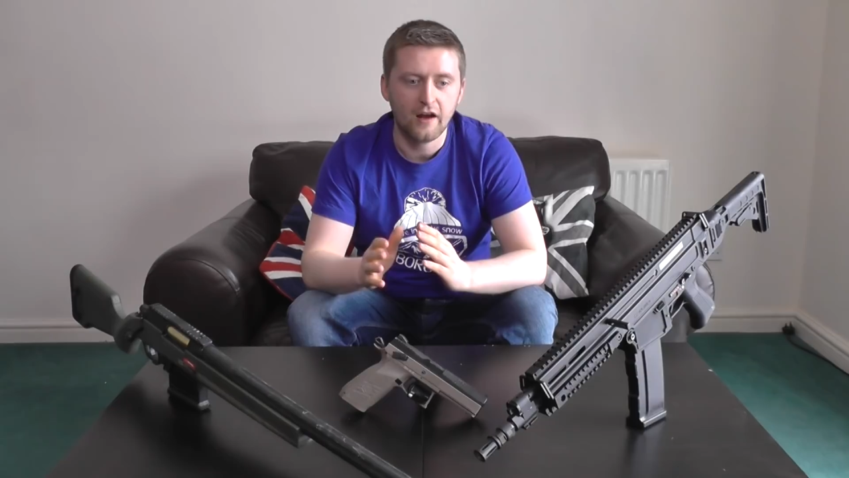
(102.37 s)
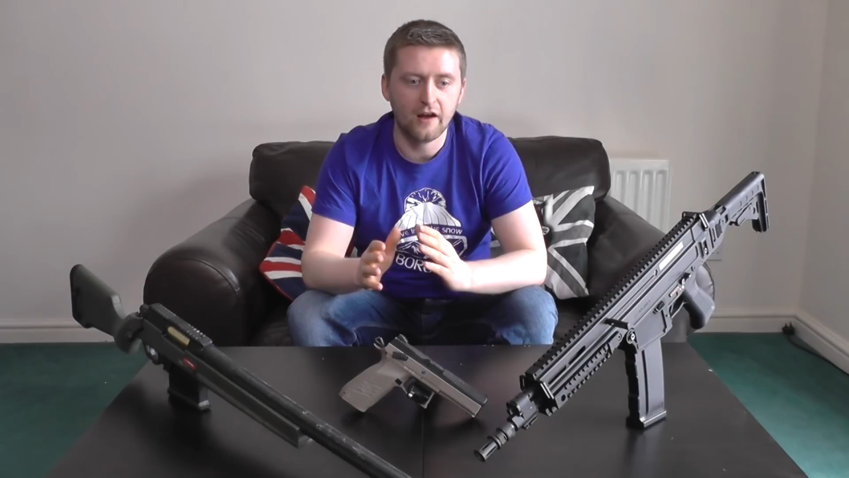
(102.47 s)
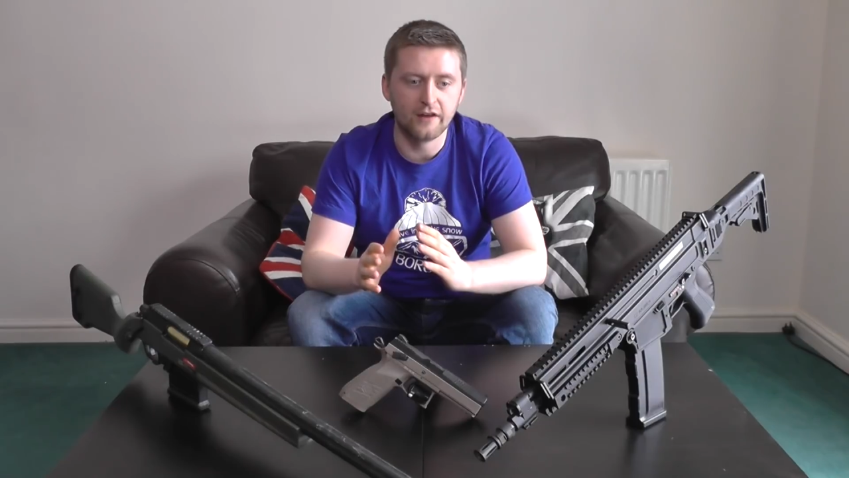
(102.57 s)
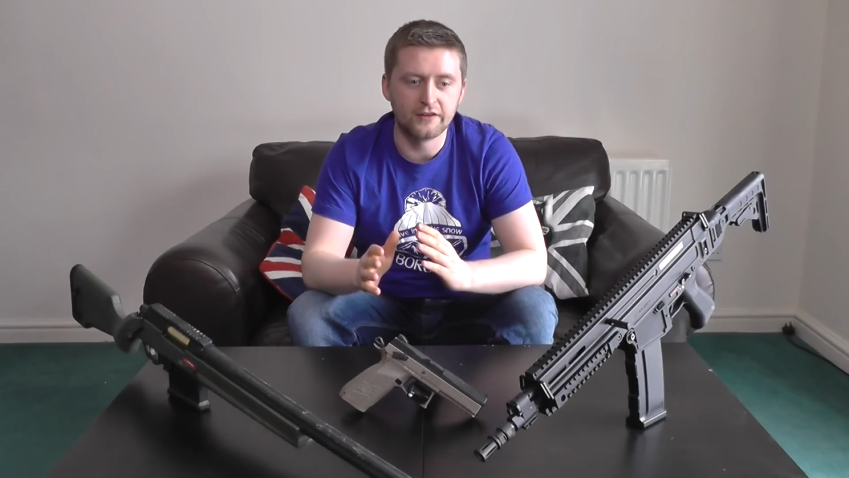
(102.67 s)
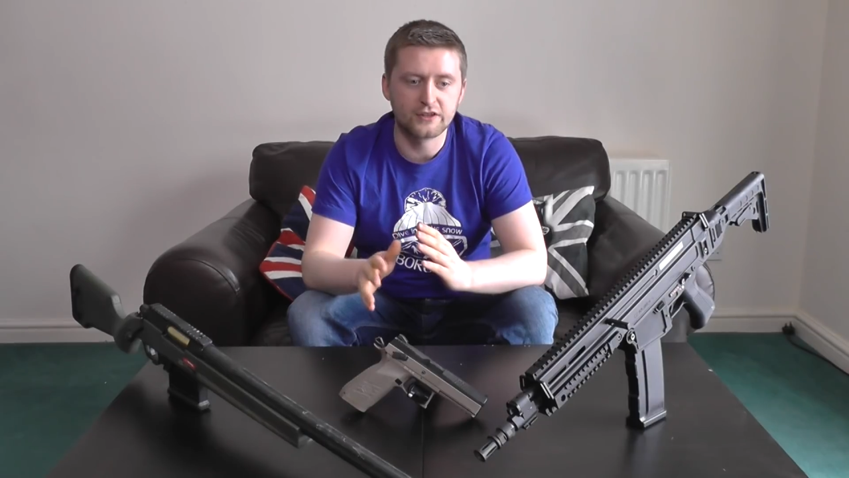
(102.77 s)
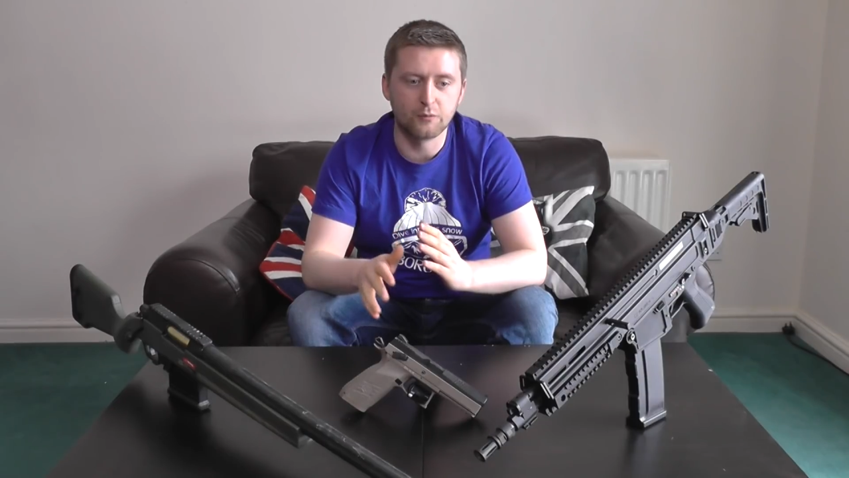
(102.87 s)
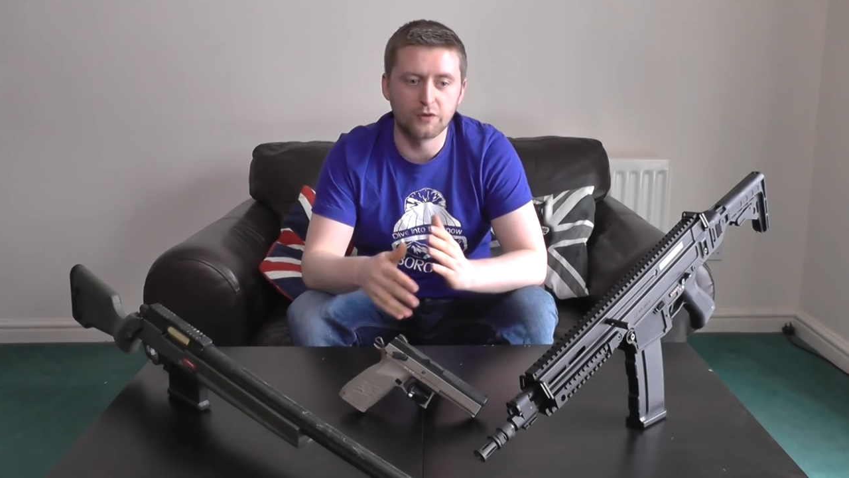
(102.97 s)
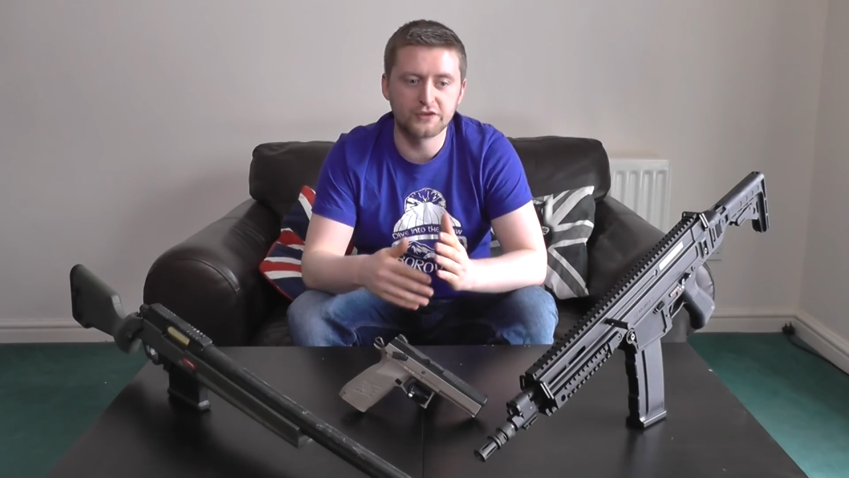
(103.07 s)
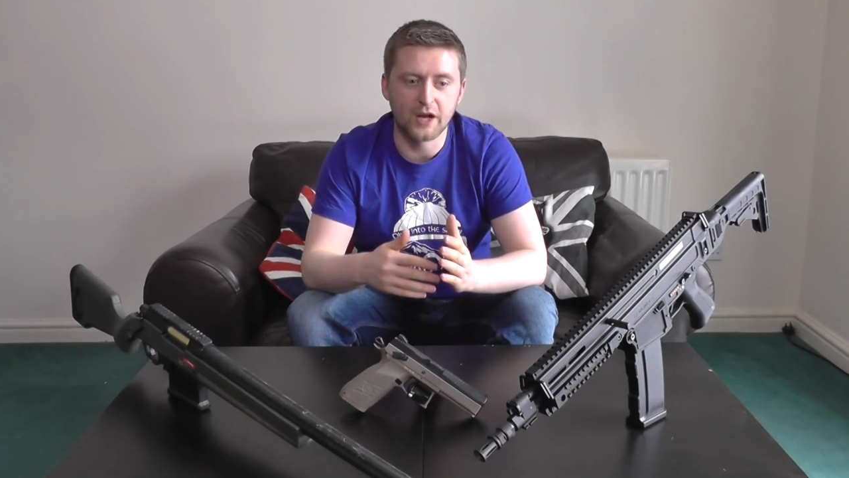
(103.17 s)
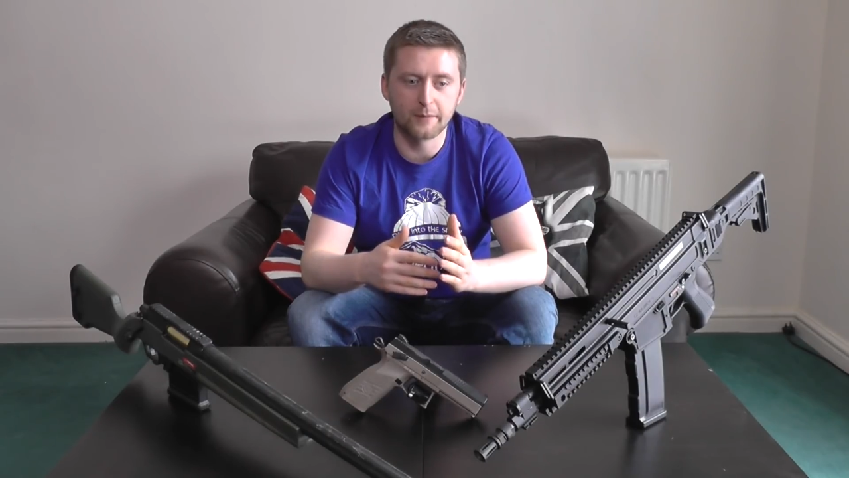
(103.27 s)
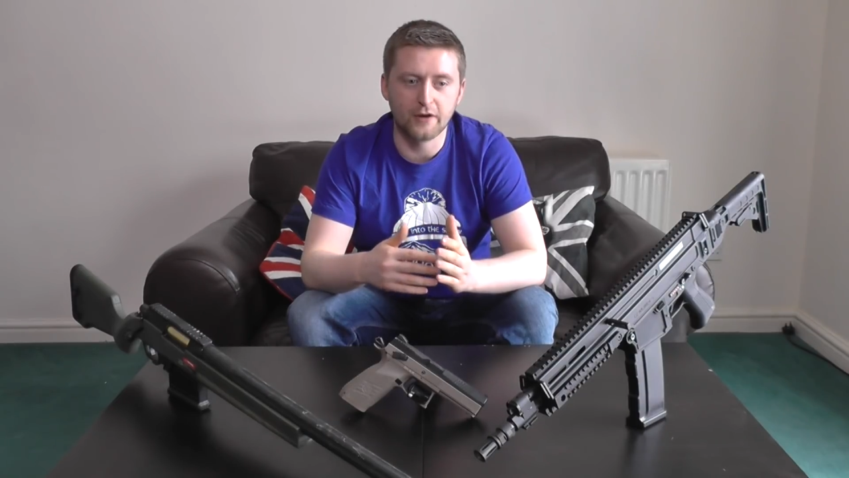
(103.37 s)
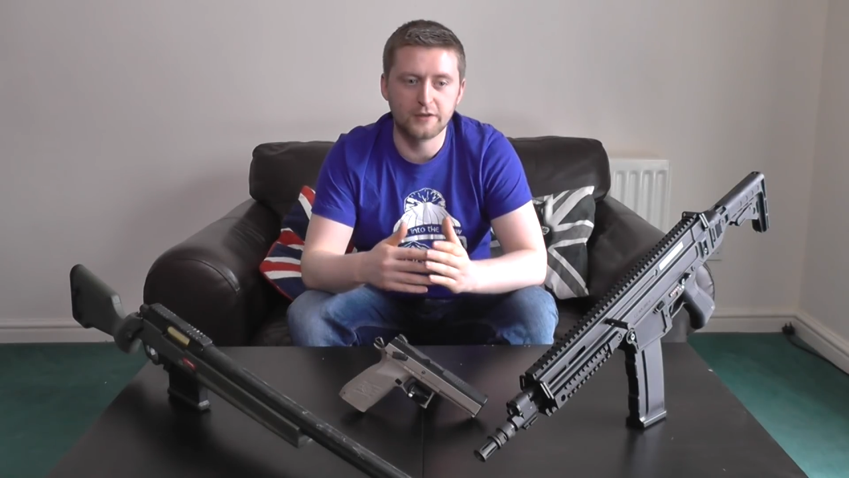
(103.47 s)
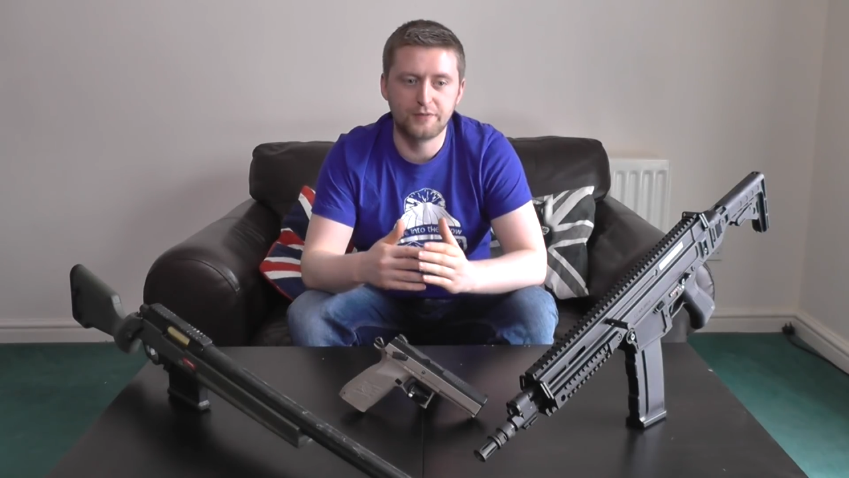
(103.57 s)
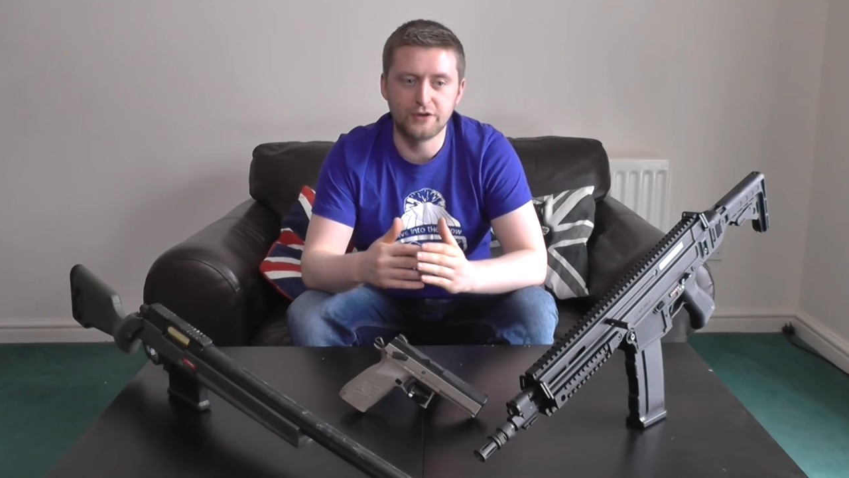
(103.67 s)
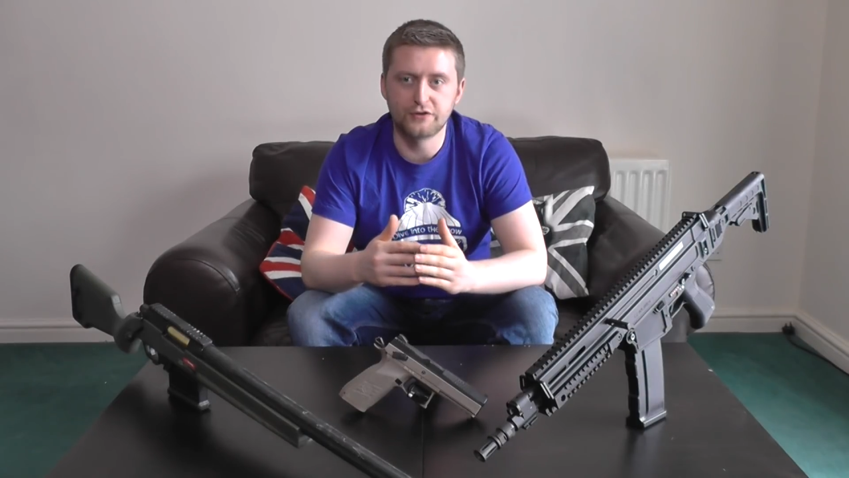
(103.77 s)
and the ones that I'm going
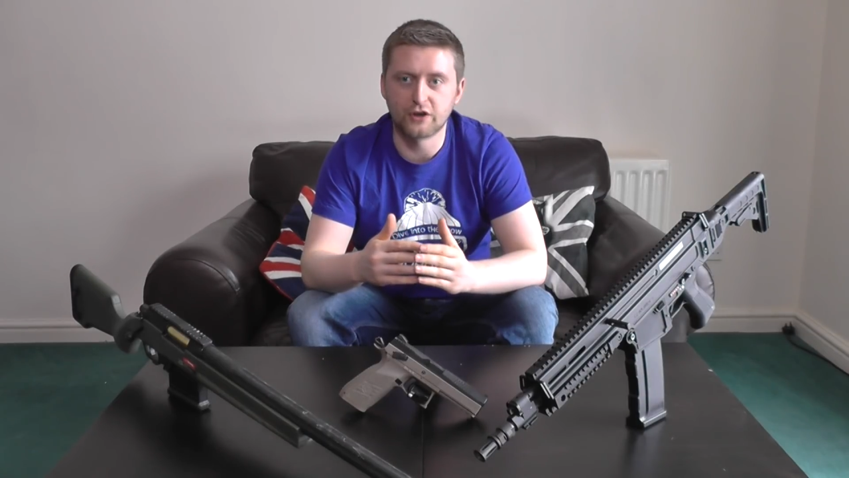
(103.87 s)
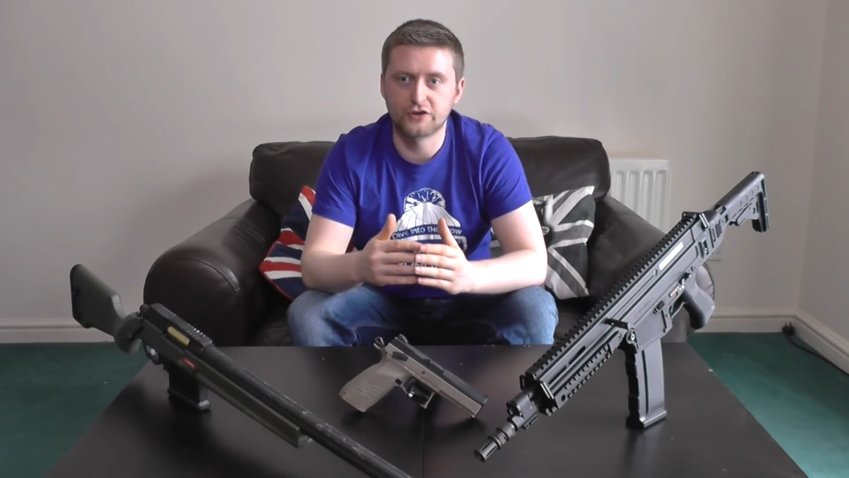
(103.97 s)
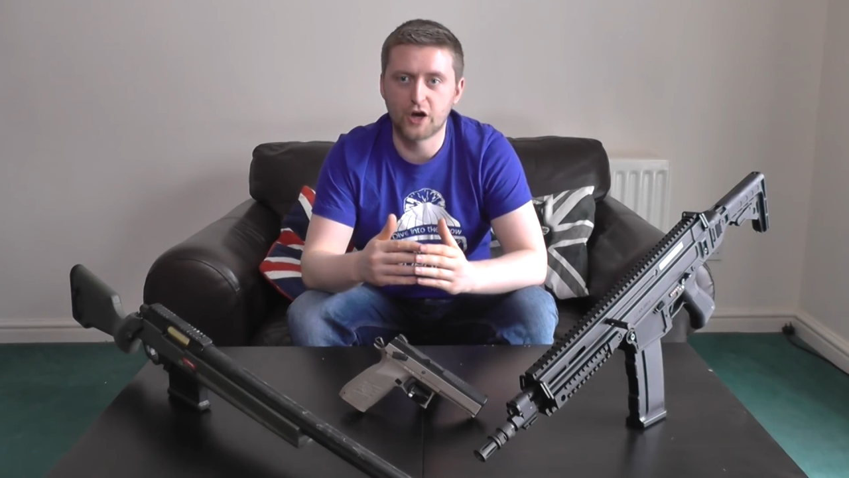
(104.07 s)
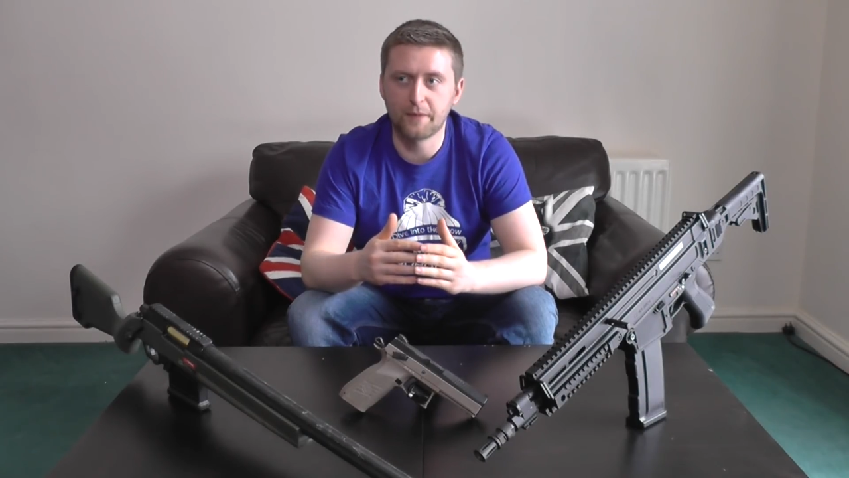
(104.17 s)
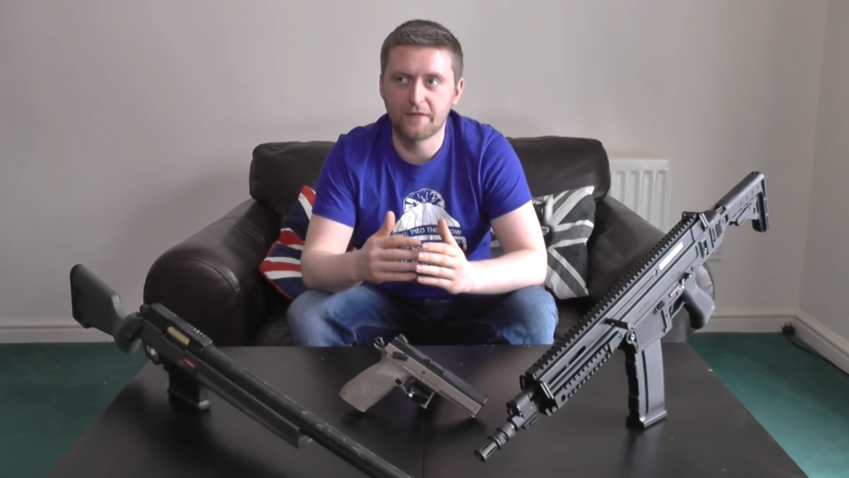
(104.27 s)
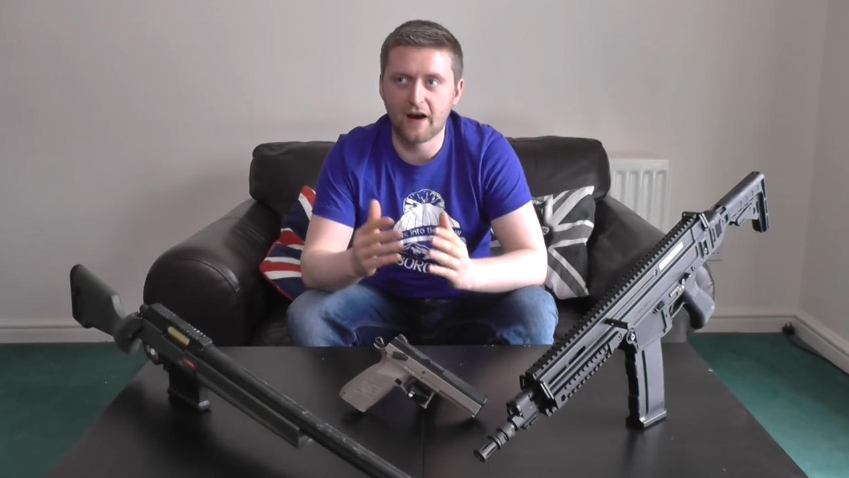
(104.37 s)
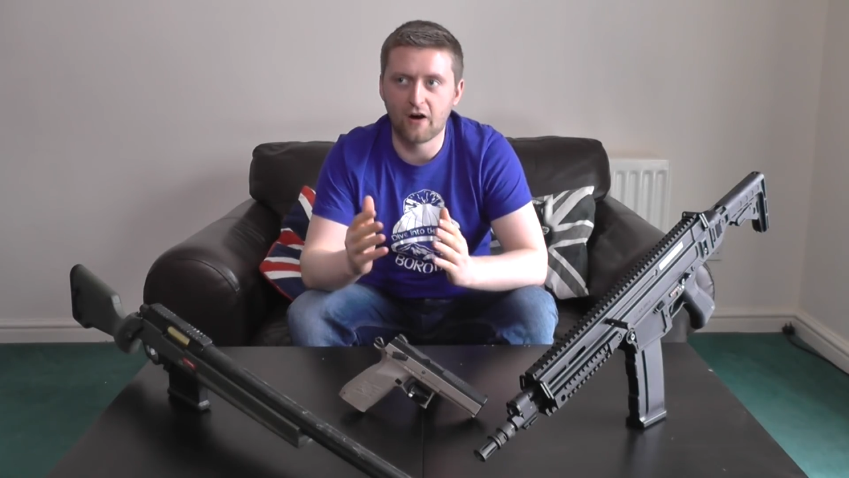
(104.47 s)
to produce on top of that